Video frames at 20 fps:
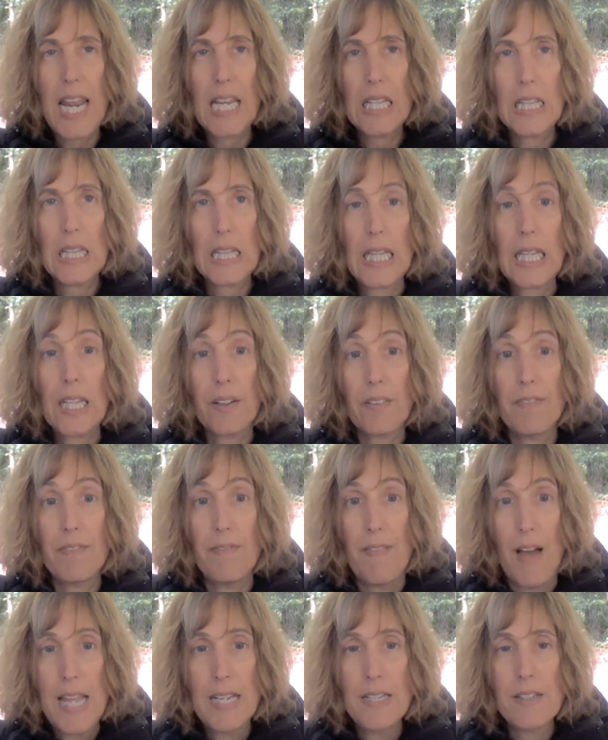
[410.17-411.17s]
link
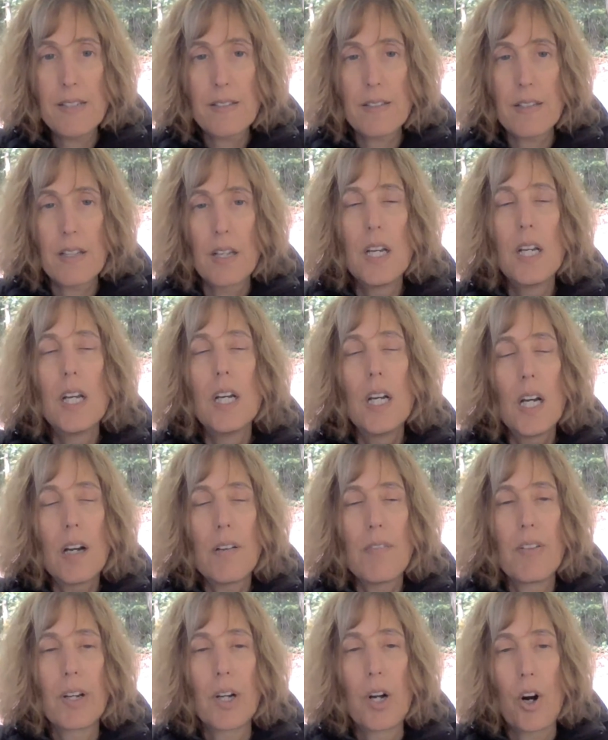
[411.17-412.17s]
fence
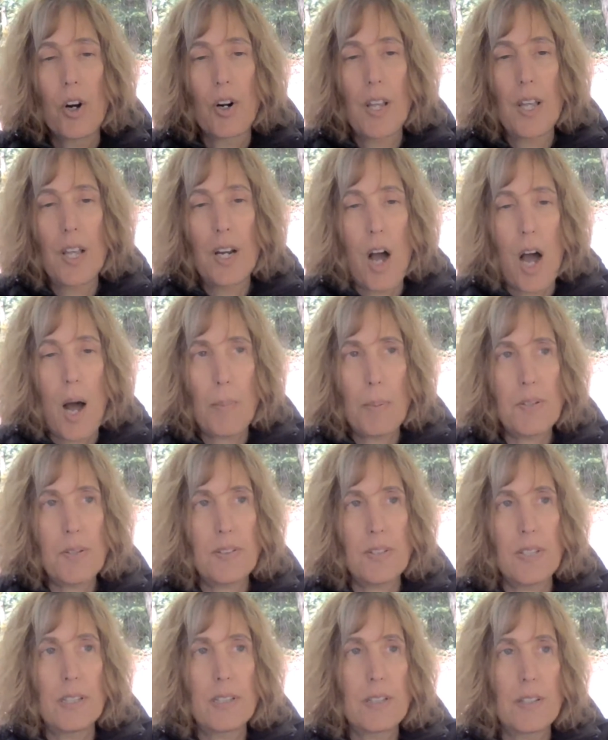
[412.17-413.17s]
of the garden
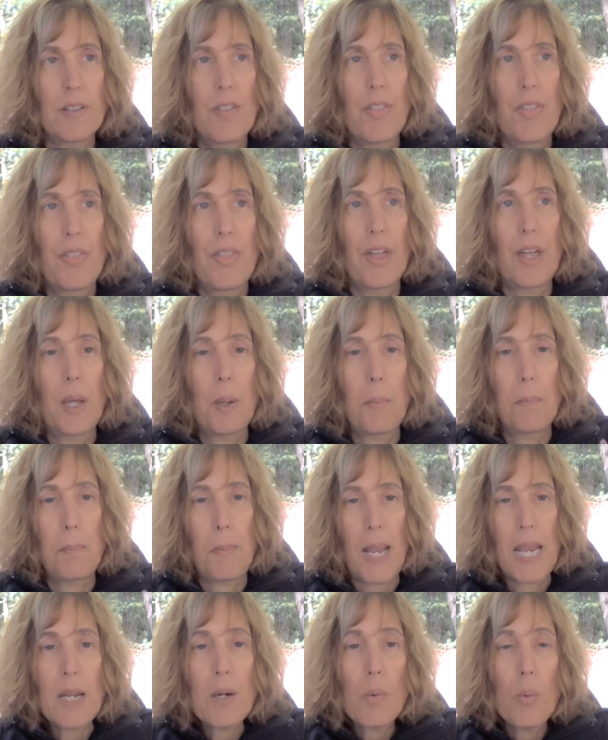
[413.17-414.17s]
opposite the
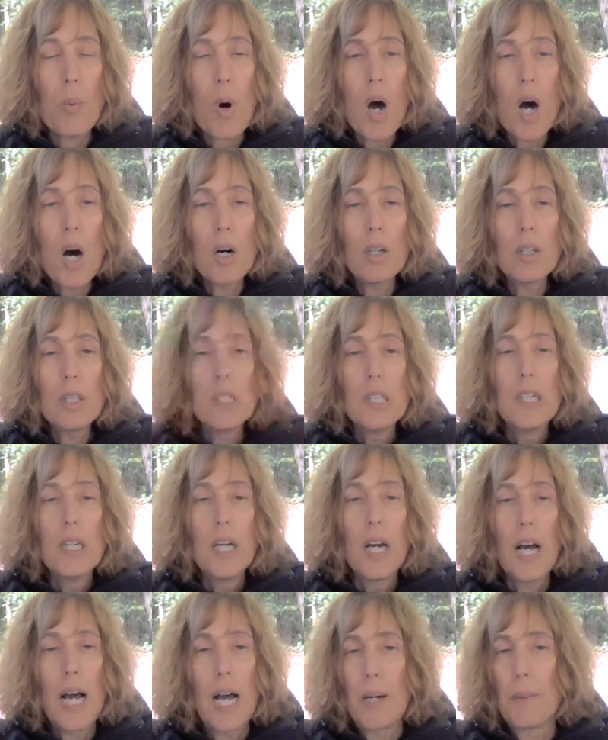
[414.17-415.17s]
paint wall.
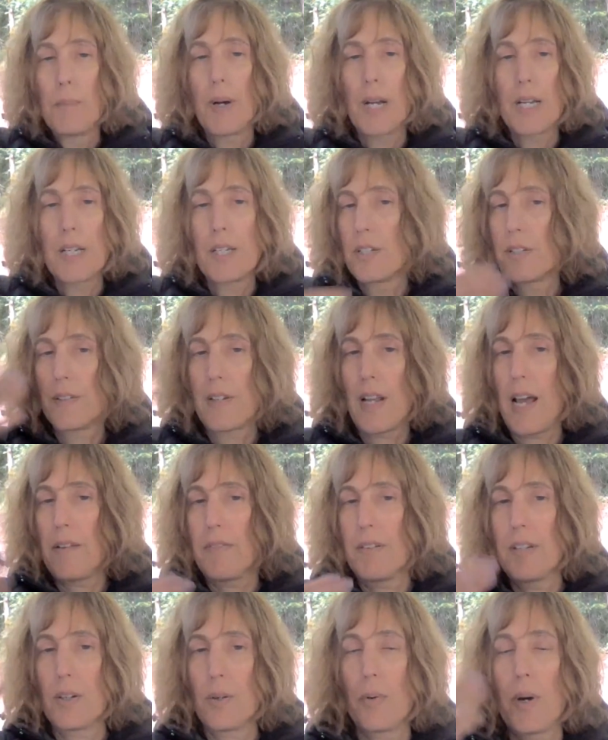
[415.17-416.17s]
I just
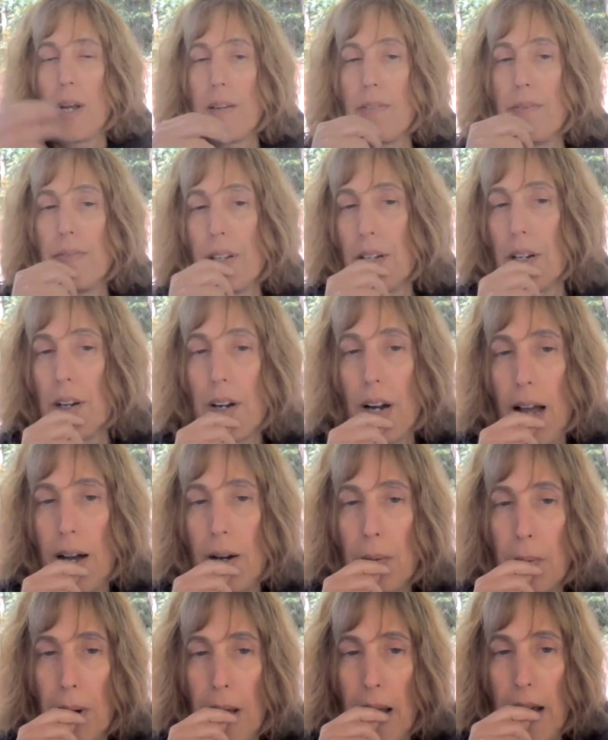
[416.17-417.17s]
haven't quite figured
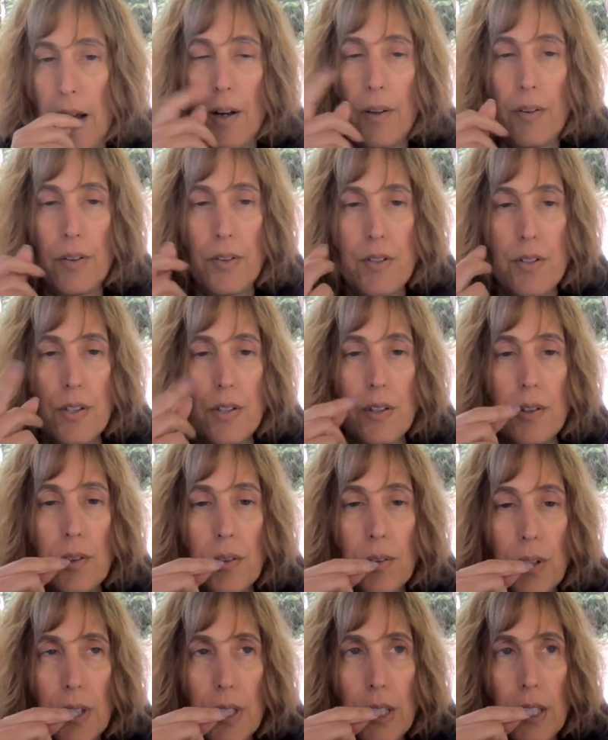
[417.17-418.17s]
out how
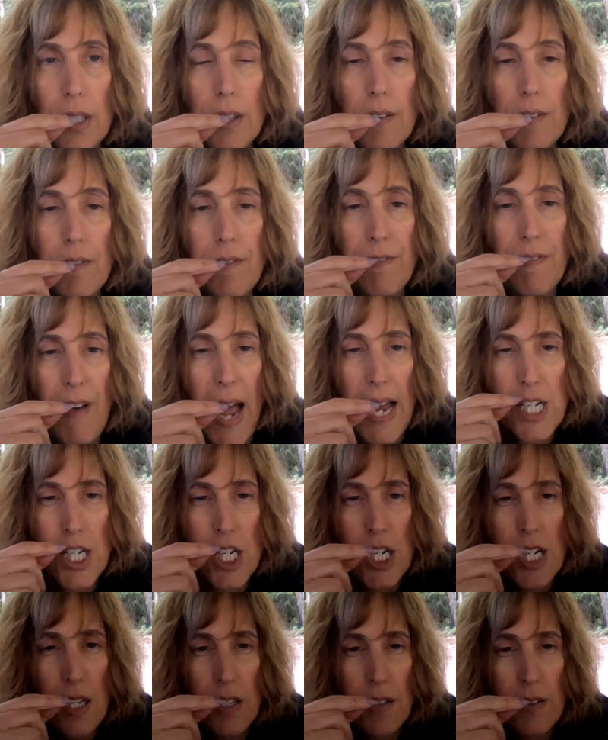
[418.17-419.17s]
to
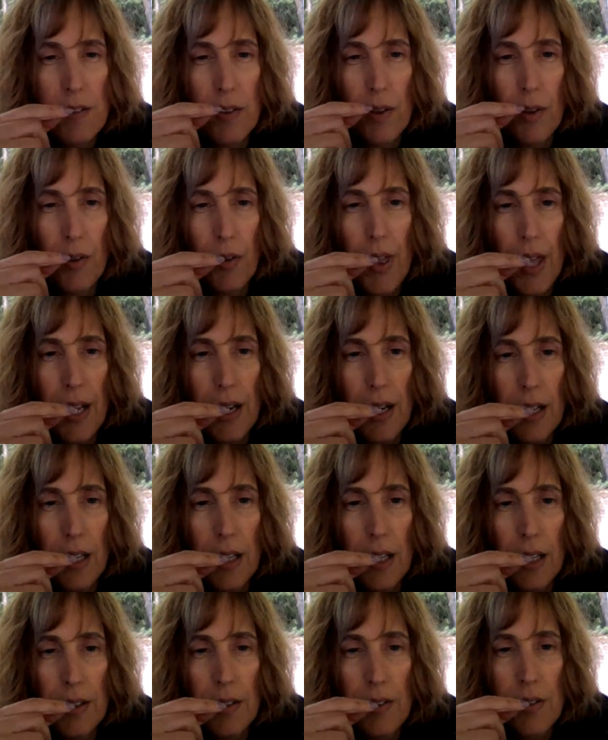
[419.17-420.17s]
fashion it so that
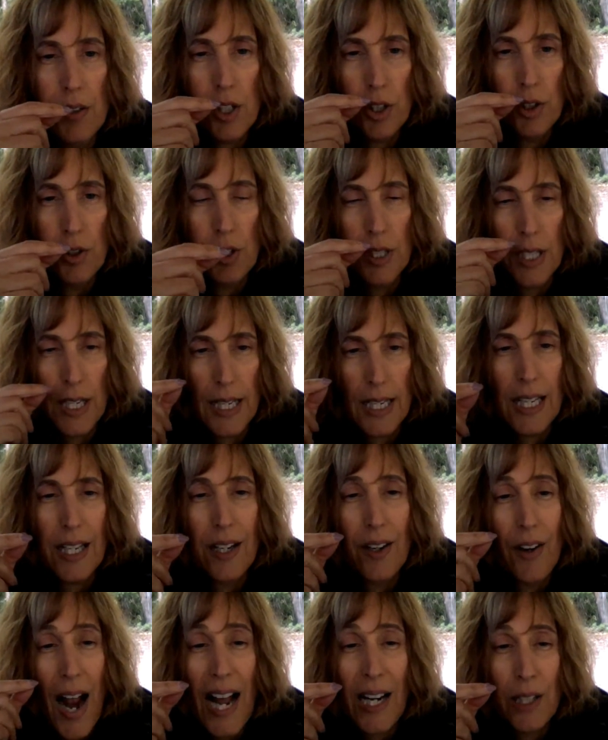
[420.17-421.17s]
children can
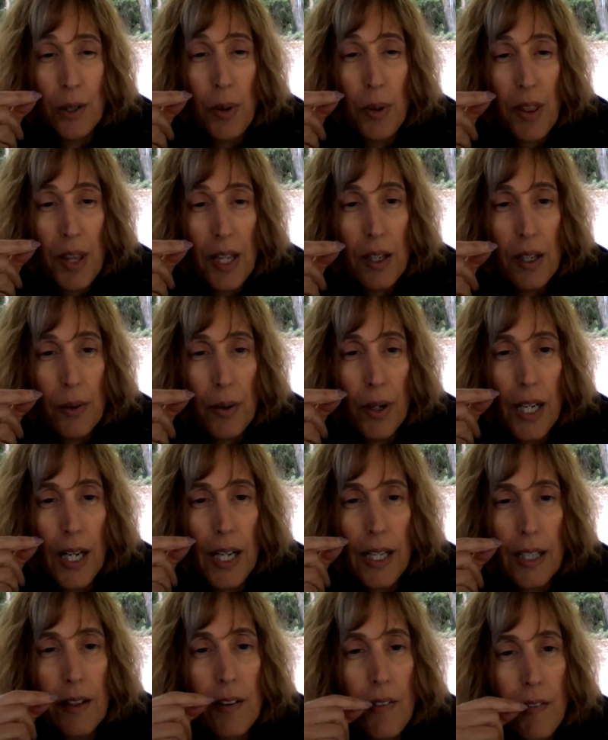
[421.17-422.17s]
interact with it, right?
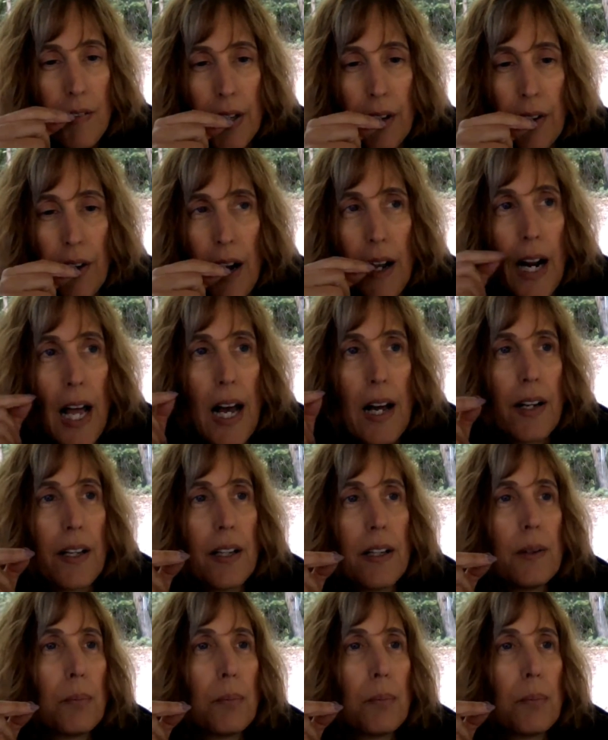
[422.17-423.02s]
I can figure out how to